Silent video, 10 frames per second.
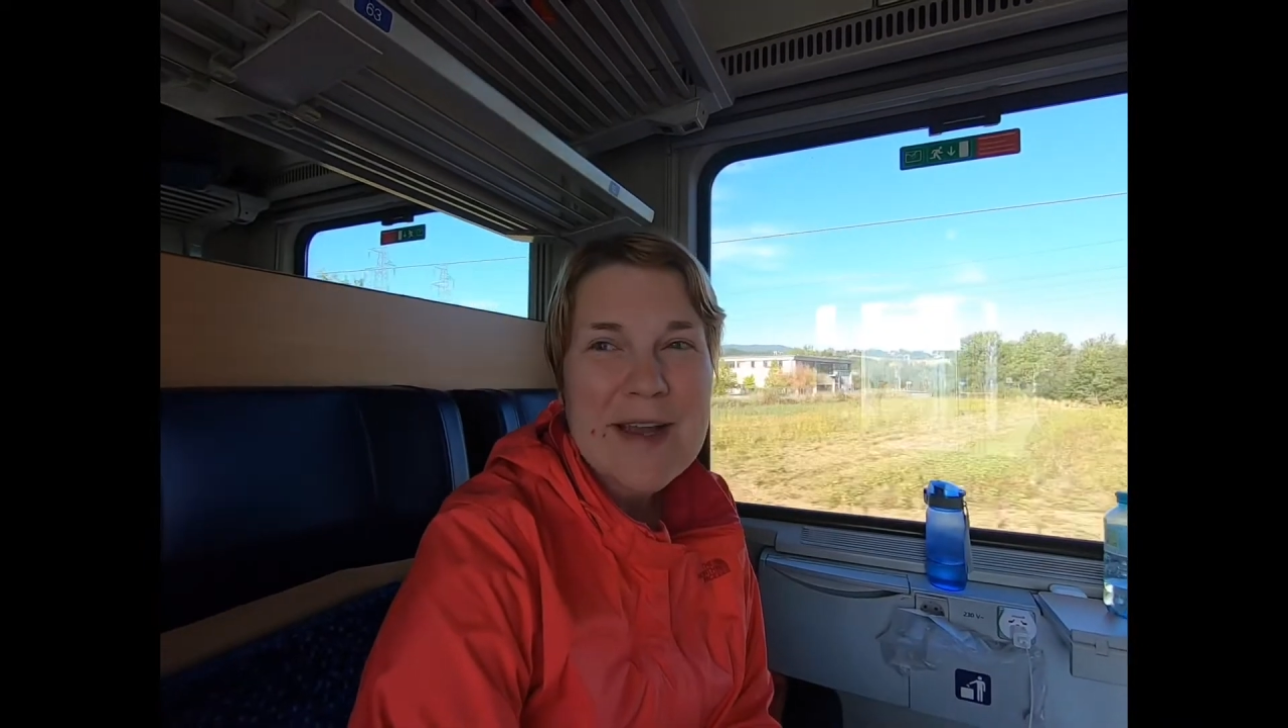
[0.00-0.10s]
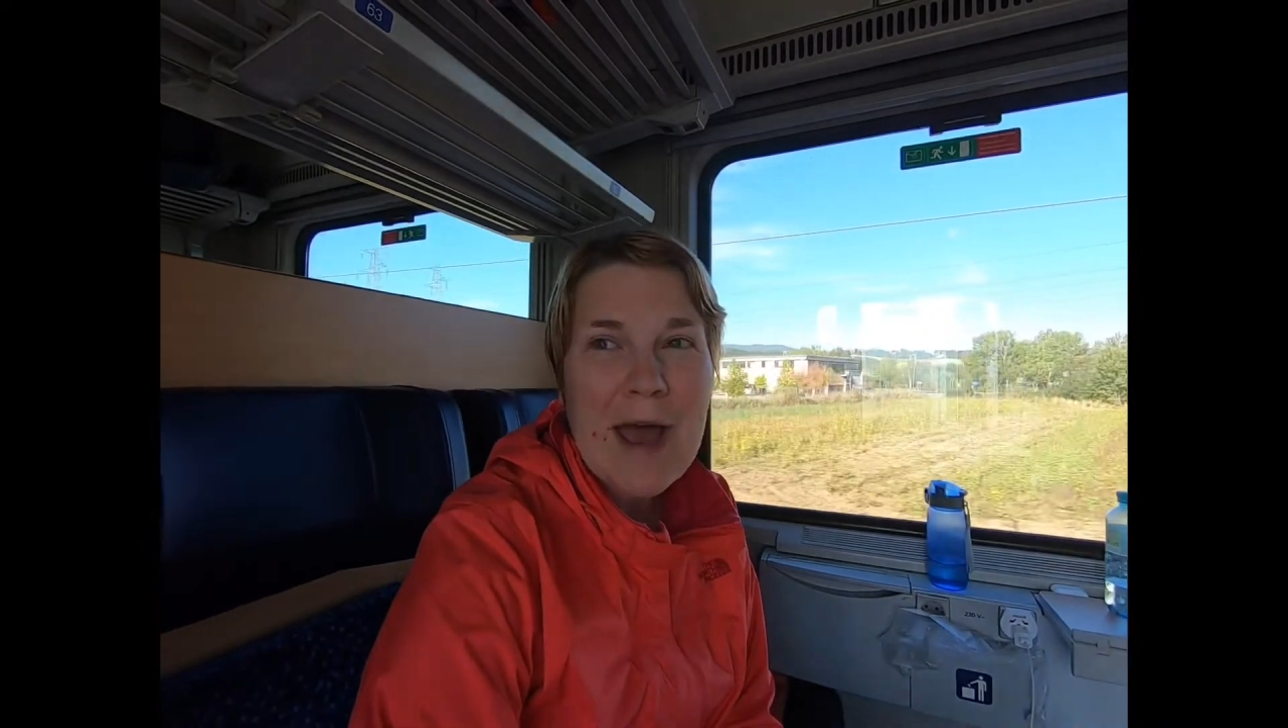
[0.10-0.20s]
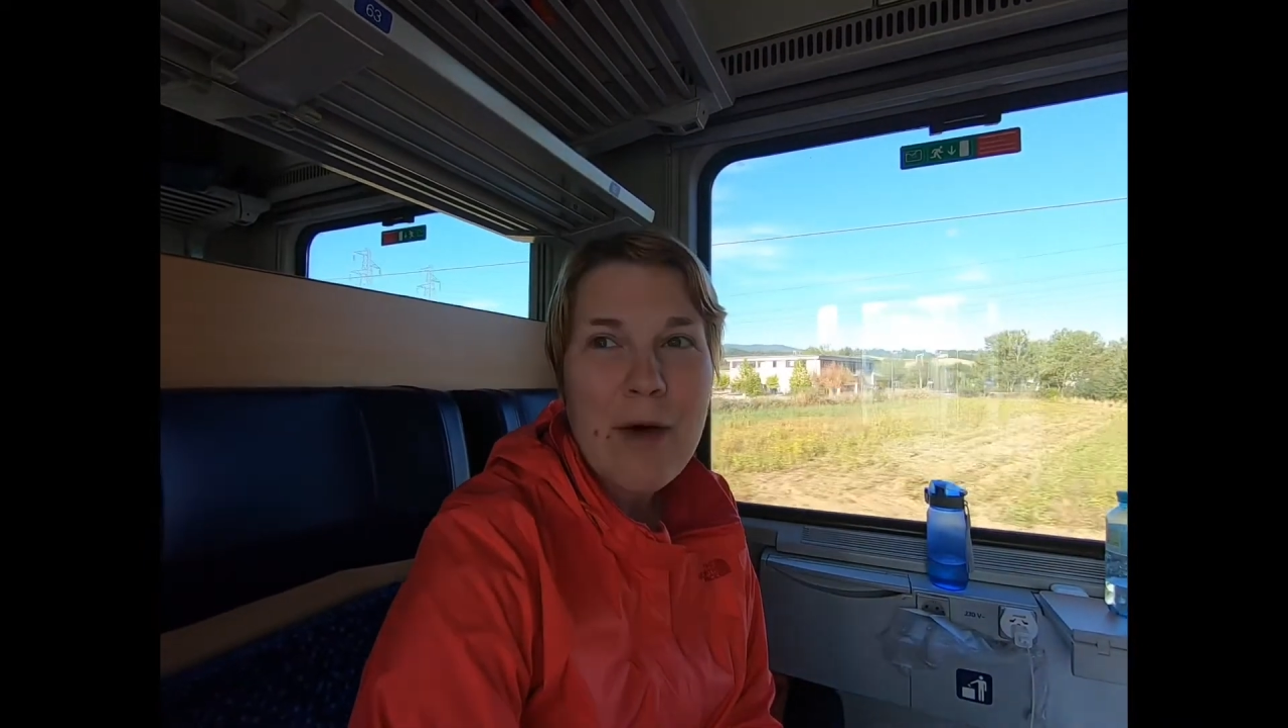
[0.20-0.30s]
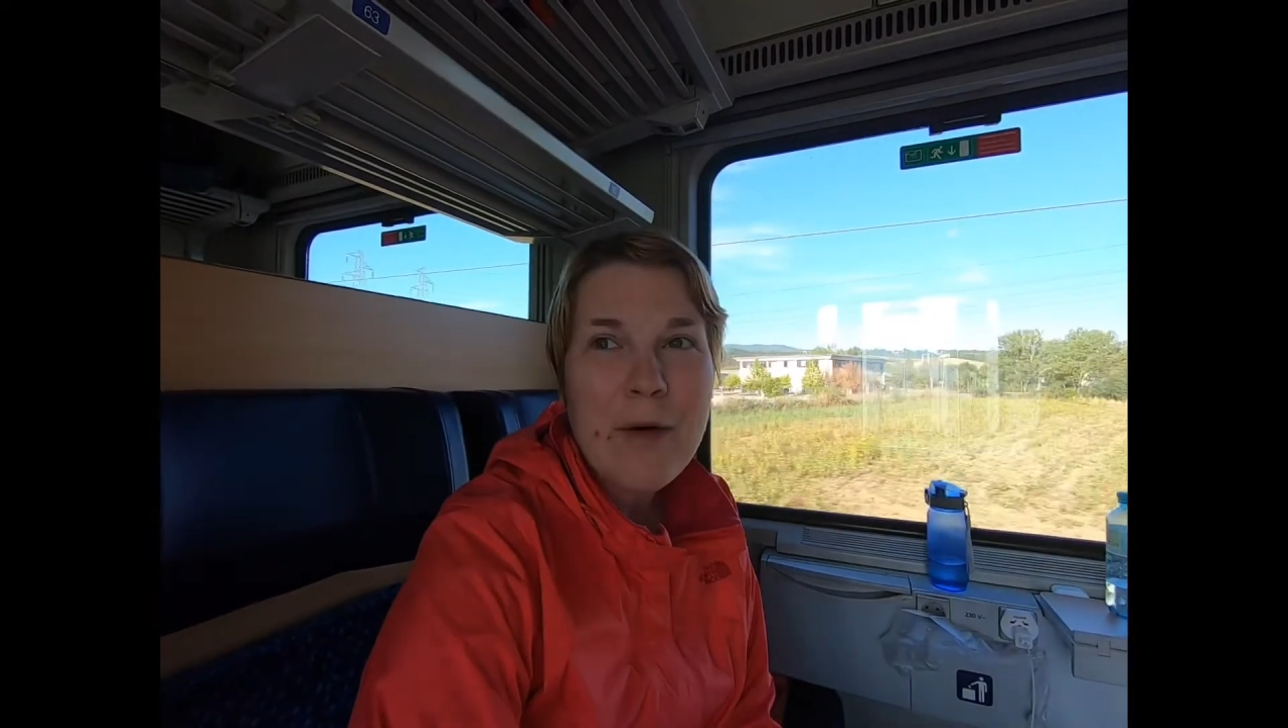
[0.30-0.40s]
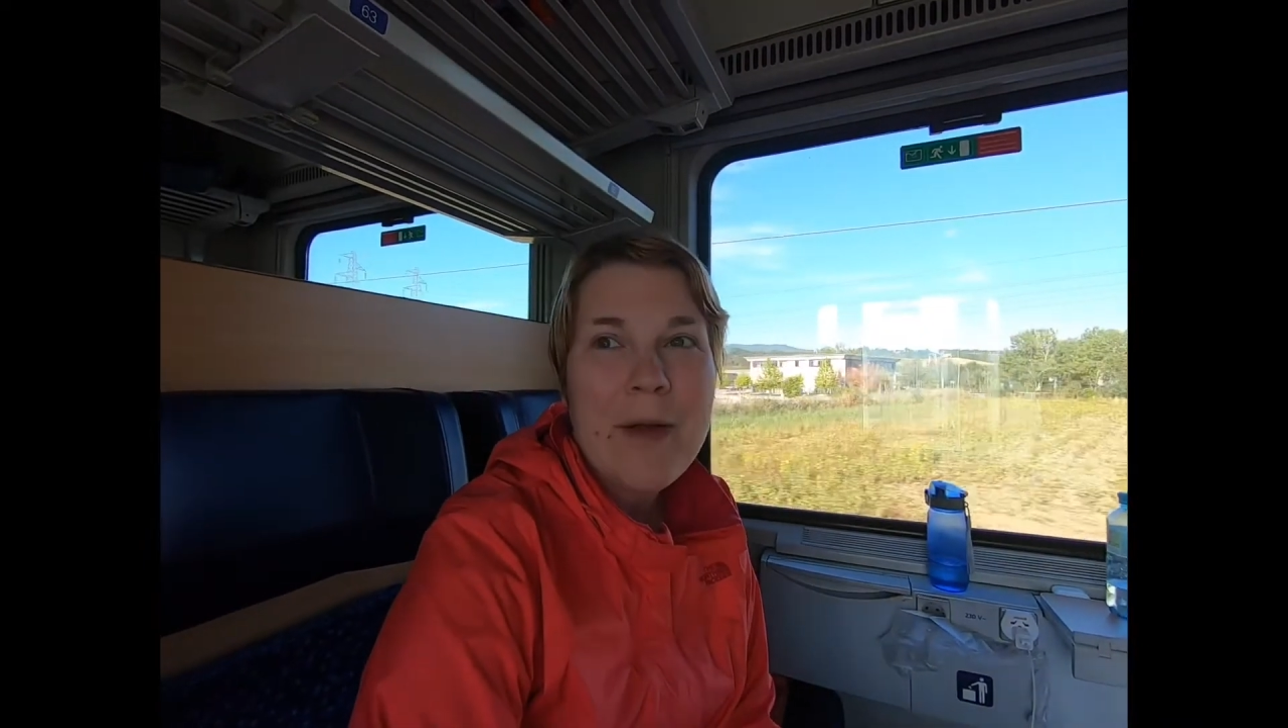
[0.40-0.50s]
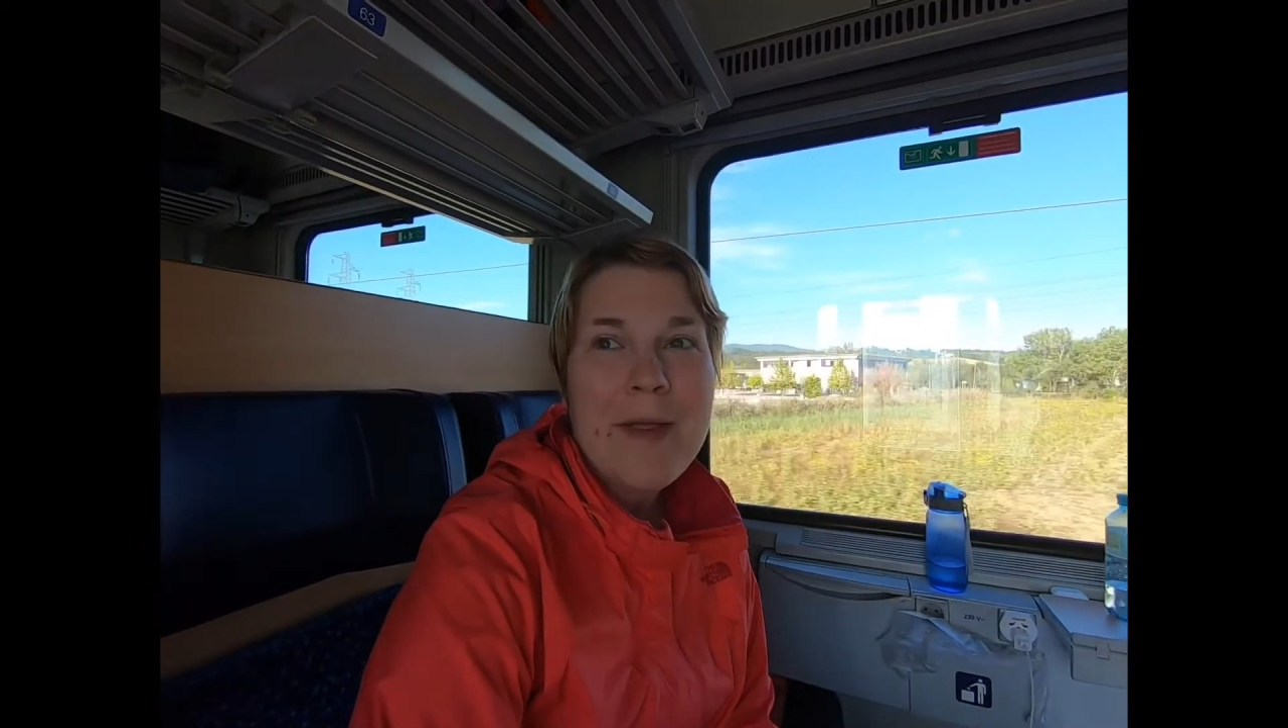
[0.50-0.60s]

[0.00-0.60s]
out